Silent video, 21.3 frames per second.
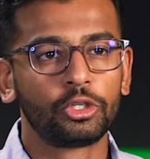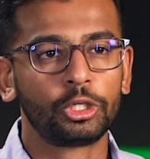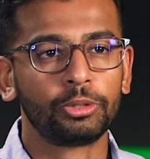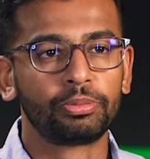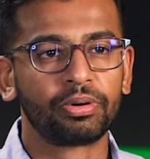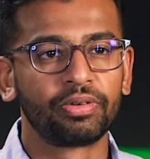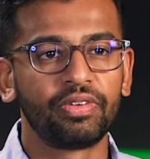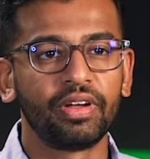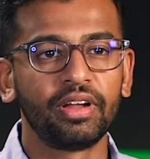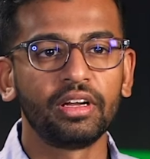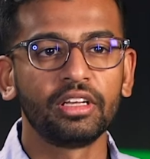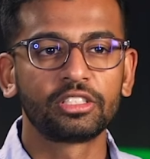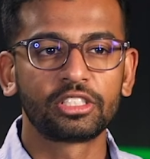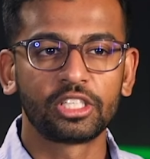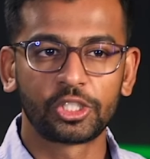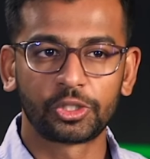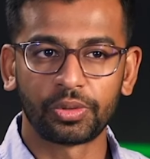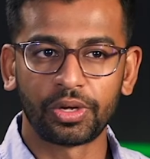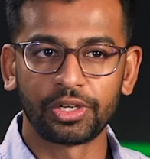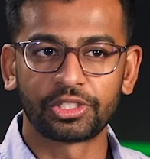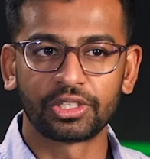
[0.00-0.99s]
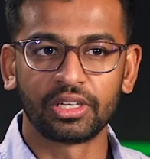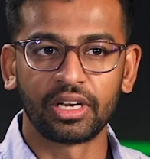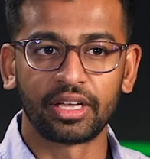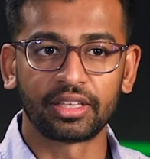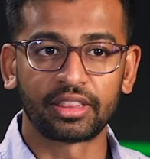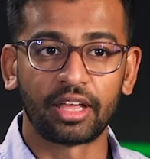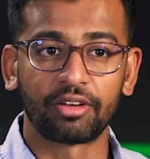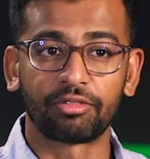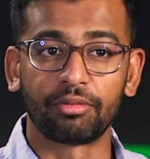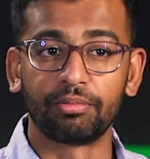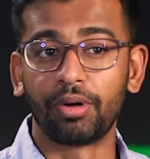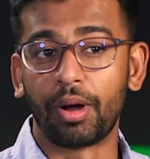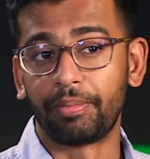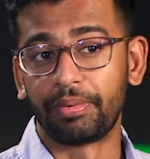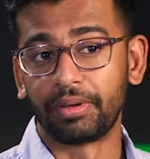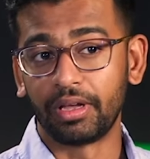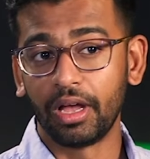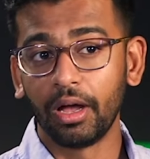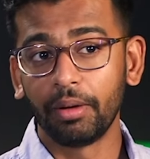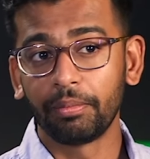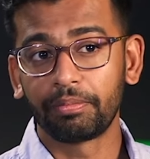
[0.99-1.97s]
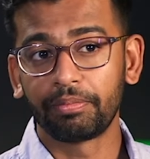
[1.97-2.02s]
To prevent a situation like that from
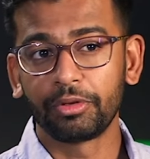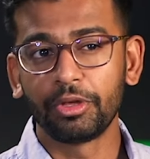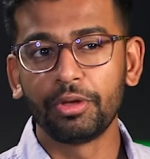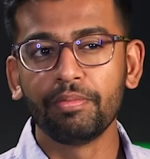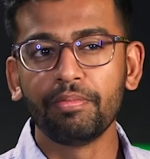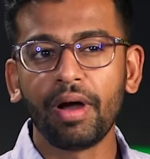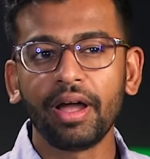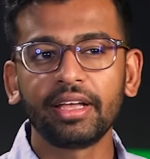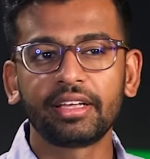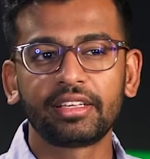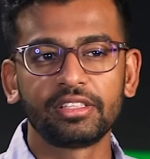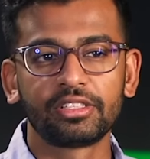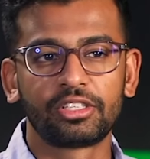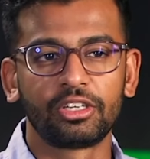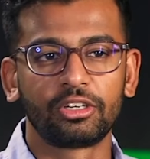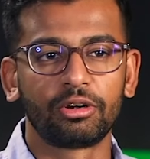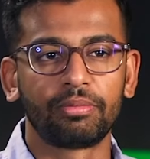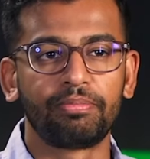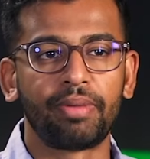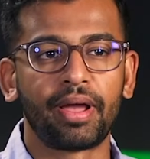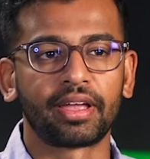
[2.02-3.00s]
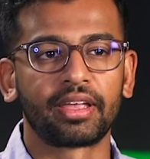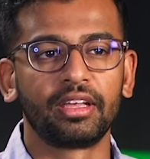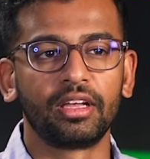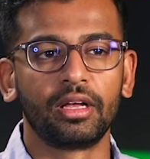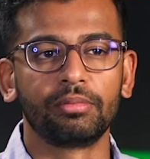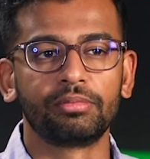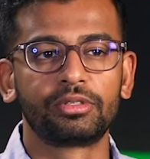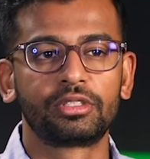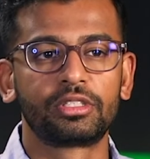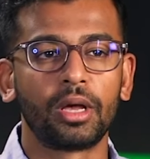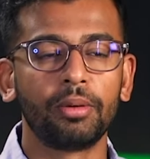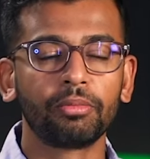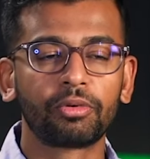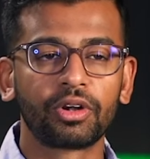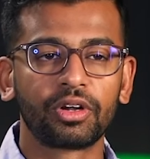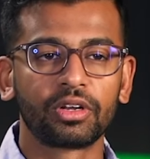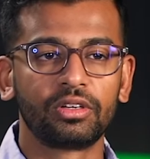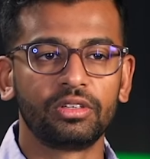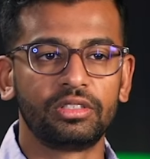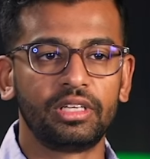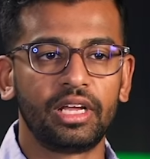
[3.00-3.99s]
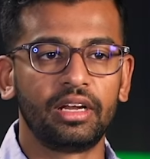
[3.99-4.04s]
popping up, you might consider backing up some
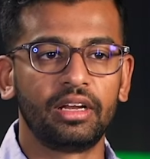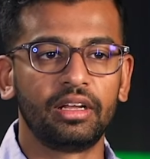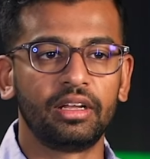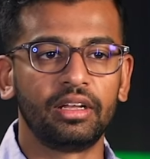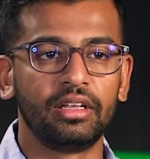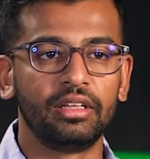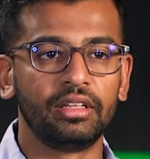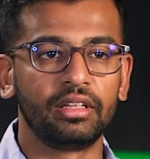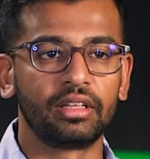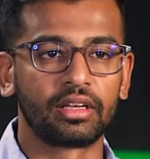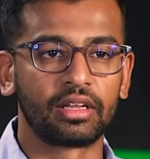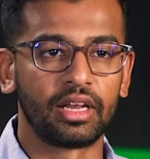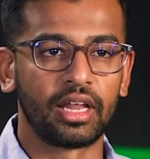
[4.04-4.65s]
critical data in the